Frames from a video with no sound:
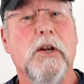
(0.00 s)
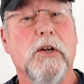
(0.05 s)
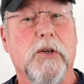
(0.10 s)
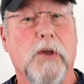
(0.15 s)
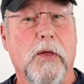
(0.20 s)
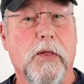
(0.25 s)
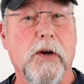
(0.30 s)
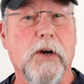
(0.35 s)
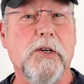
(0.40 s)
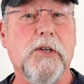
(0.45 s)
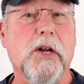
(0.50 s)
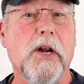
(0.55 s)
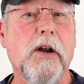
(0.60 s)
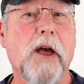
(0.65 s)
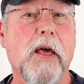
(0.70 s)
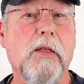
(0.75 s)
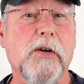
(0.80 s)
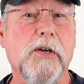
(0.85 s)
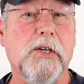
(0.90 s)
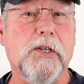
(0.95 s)
So there's
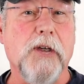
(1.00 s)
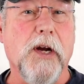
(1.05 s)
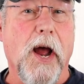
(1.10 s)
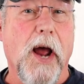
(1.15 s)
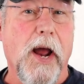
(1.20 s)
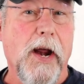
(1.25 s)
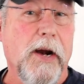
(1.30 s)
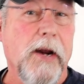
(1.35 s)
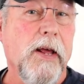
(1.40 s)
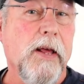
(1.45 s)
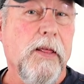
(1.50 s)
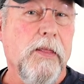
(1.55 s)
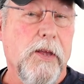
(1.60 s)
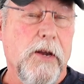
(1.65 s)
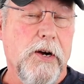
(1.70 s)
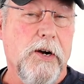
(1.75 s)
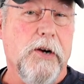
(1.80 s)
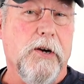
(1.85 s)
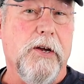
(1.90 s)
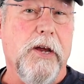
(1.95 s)
another sign
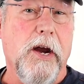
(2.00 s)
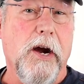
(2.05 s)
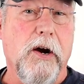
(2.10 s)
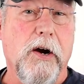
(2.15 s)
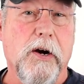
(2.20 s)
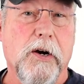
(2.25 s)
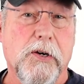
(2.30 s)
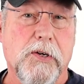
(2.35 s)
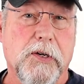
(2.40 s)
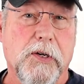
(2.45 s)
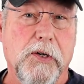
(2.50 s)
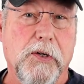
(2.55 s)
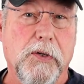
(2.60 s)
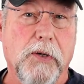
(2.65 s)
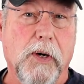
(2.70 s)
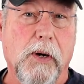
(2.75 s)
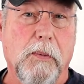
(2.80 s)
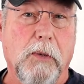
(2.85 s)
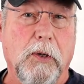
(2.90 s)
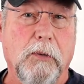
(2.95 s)
that your carrier's in
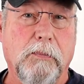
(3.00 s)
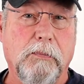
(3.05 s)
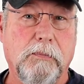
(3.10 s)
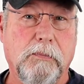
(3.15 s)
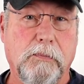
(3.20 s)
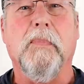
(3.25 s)
trouble.